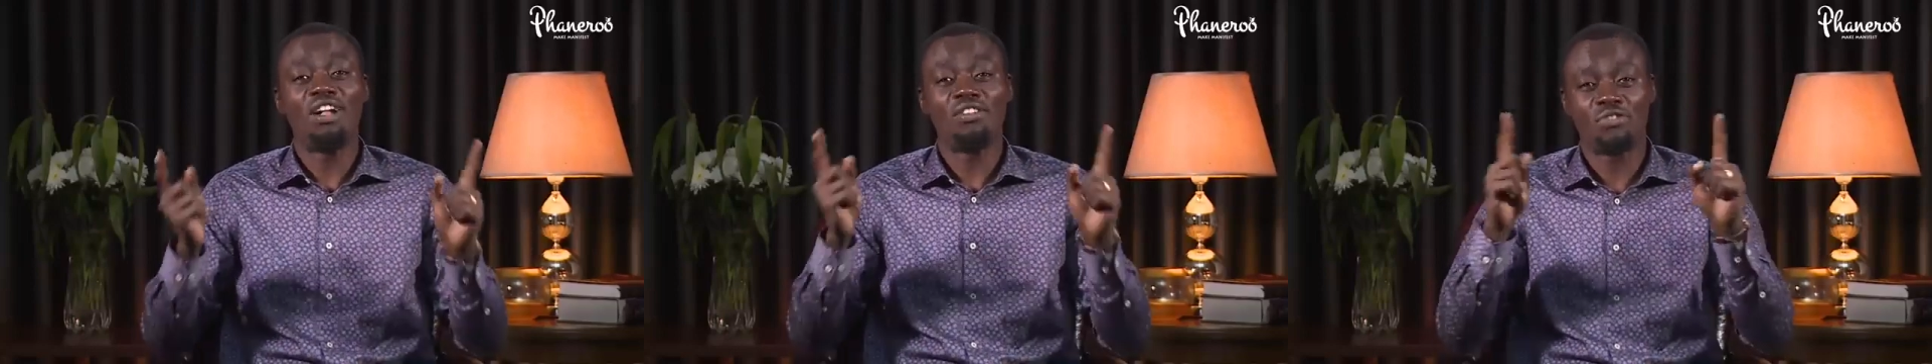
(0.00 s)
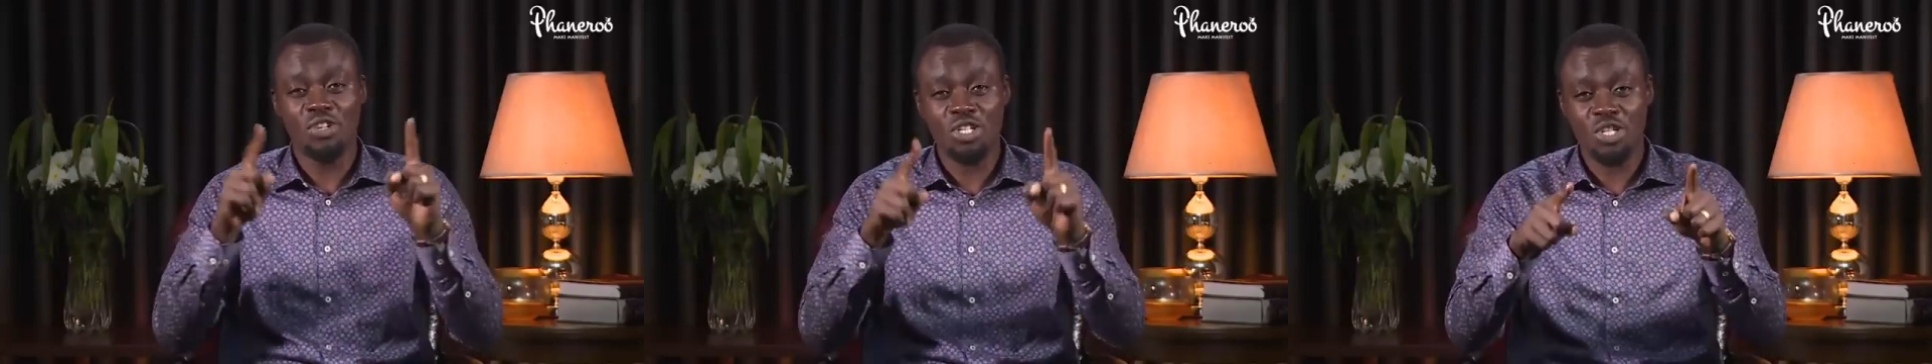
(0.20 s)

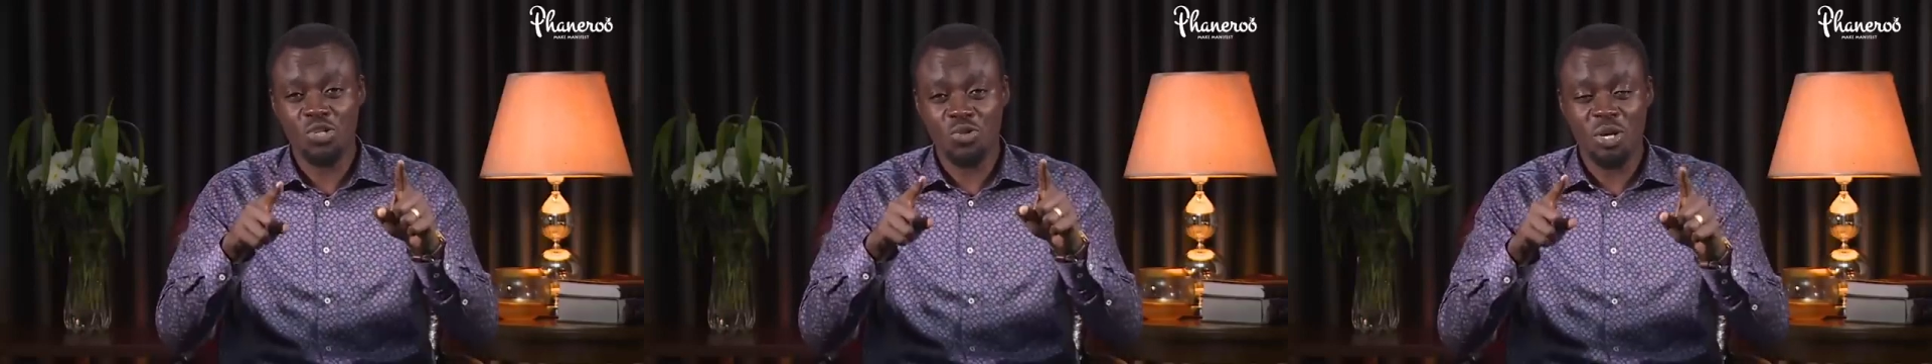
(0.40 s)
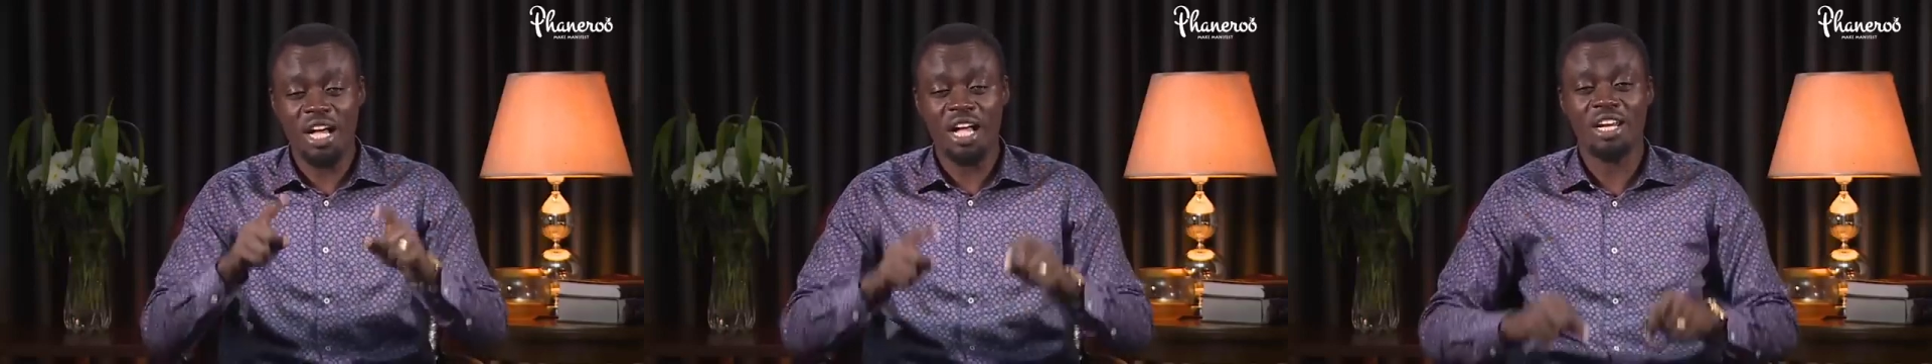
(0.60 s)
I'll
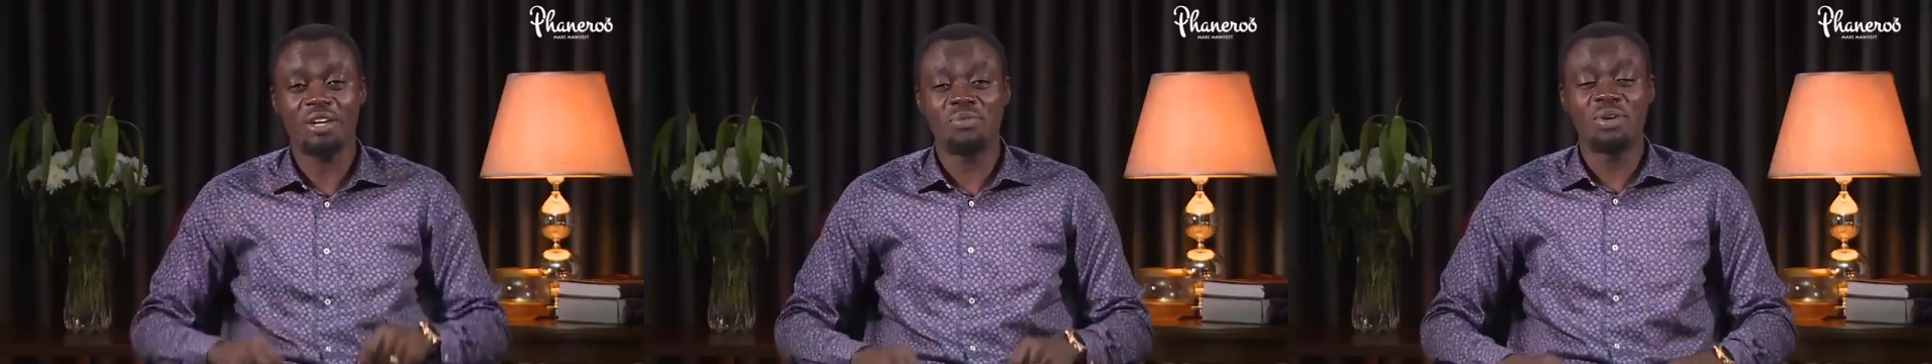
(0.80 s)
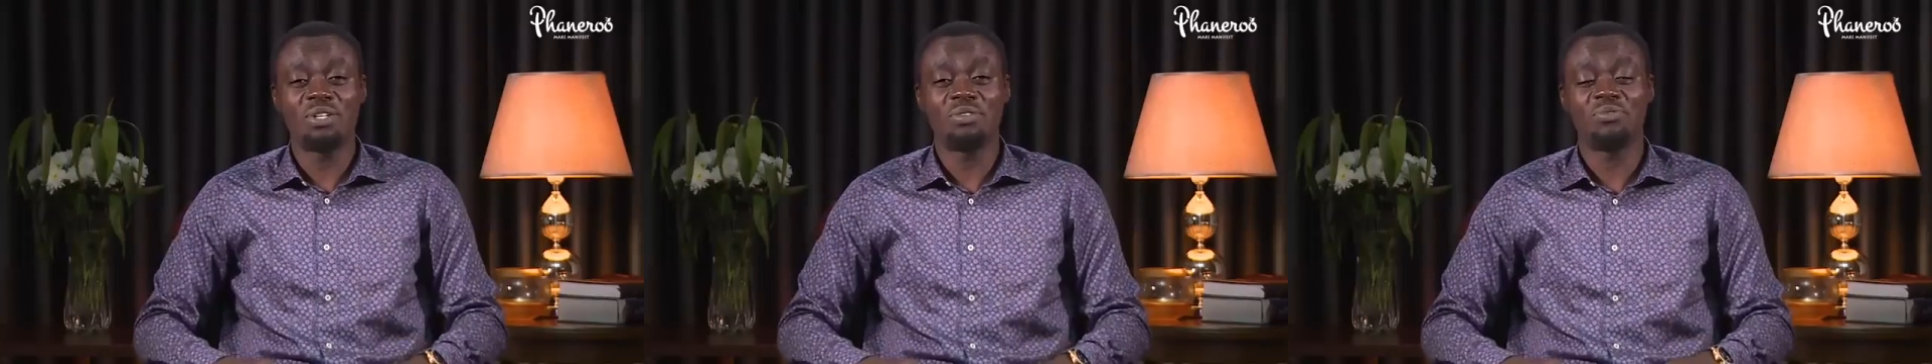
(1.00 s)
visit
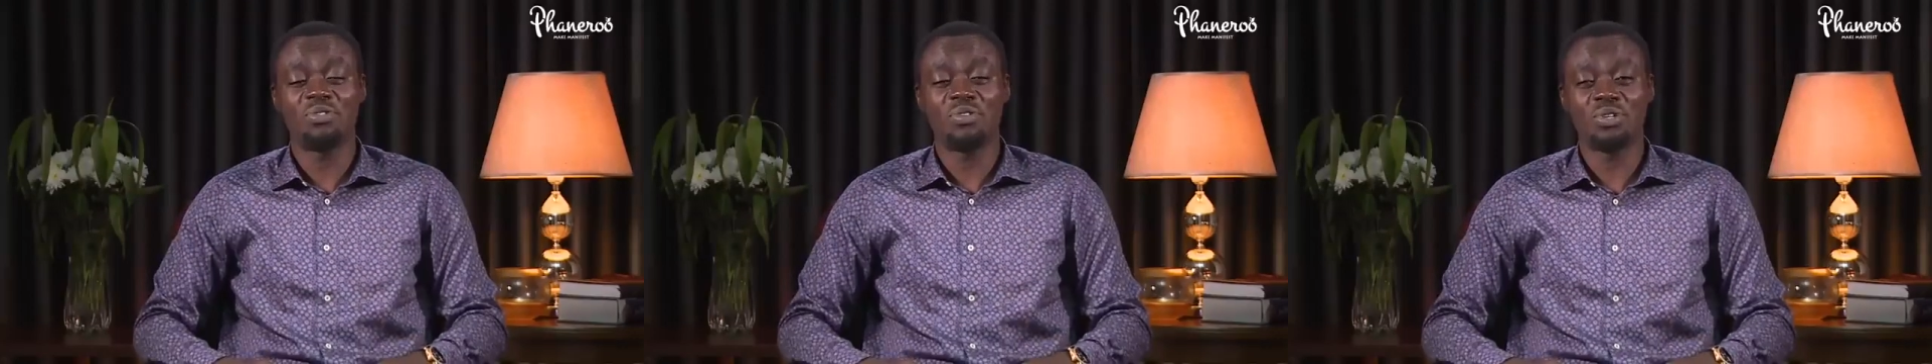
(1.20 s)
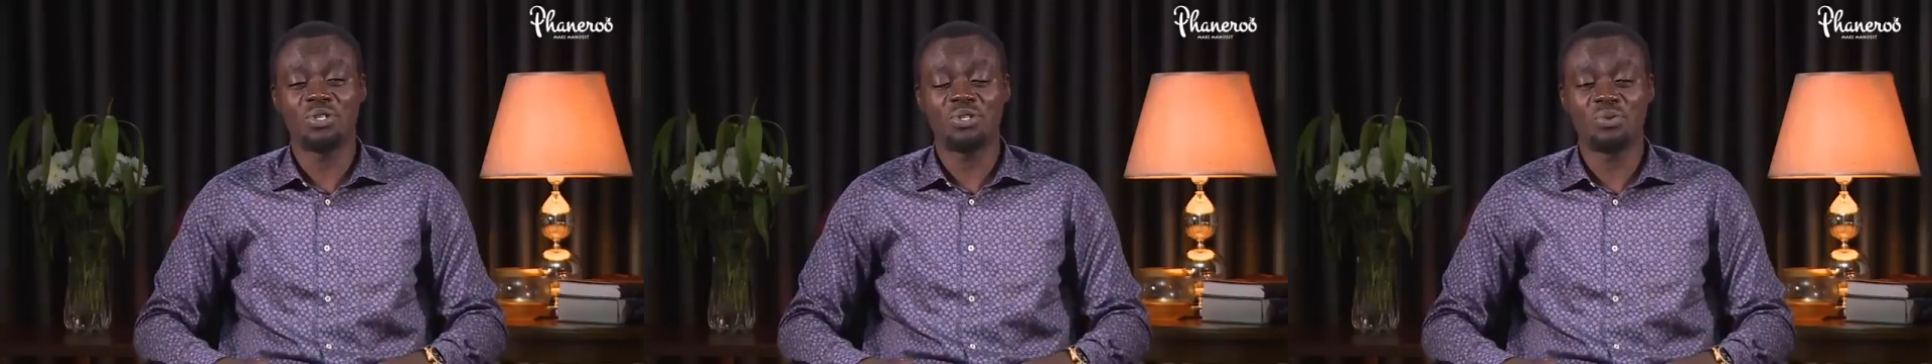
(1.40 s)
Uganda
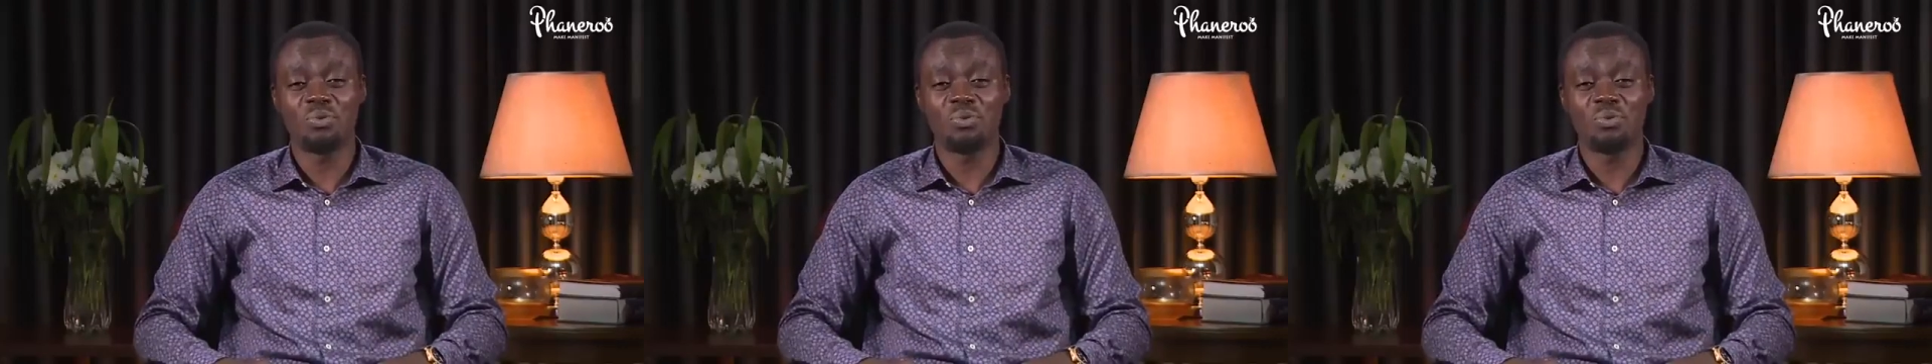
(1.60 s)
very